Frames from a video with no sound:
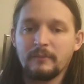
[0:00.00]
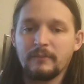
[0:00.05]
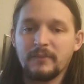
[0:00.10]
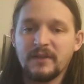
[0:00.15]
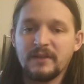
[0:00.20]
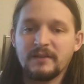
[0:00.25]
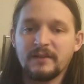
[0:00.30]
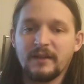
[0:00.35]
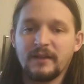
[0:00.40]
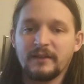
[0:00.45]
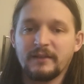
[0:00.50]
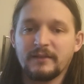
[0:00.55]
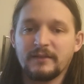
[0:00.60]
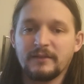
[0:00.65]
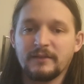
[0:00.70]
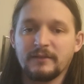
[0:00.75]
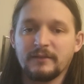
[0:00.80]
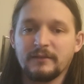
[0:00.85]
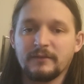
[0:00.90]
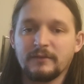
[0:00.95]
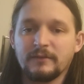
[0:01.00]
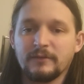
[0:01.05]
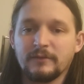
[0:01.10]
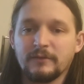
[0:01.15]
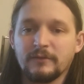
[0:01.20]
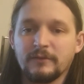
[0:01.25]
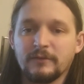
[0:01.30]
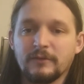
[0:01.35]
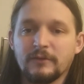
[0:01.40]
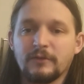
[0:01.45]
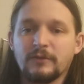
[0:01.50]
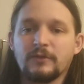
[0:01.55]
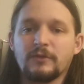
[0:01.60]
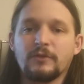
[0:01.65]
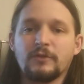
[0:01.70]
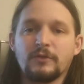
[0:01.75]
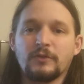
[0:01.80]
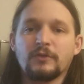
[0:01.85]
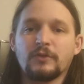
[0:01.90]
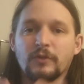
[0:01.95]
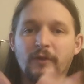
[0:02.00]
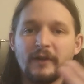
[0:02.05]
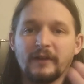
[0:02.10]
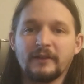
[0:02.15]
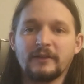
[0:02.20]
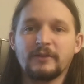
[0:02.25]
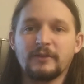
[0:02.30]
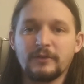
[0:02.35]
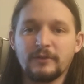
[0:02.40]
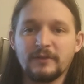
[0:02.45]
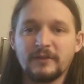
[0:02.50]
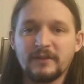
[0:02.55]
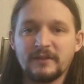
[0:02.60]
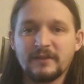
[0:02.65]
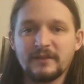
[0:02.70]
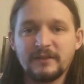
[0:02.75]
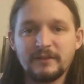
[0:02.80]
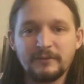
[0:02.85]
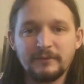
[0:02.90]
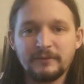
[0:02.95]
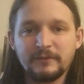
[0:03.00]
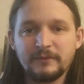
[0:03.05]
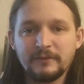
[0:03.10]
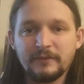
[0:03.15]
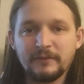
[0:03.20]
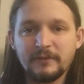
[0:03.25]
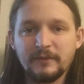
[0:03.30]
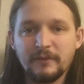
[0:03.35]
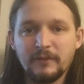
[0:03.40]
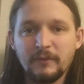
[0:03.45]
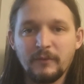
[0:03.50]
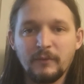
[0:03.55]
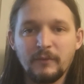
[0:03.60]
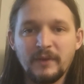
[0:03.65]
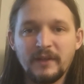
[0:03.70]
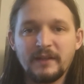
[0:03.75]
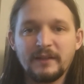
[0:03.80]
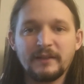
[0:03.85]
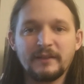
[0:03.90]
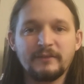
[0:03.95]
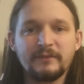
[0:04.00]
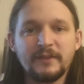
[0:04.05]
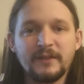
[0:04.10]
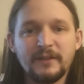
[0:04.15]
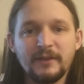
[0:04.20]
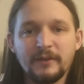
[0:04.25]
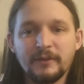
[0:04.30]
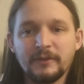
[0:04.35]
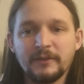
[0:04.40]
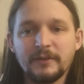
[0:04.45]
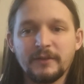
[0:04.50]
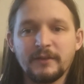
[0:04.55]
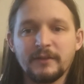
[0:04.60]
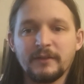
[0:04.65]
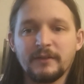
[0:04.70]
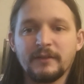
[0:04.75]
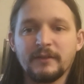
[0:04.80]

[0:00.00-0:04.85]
besides trying to do these little weekly videos,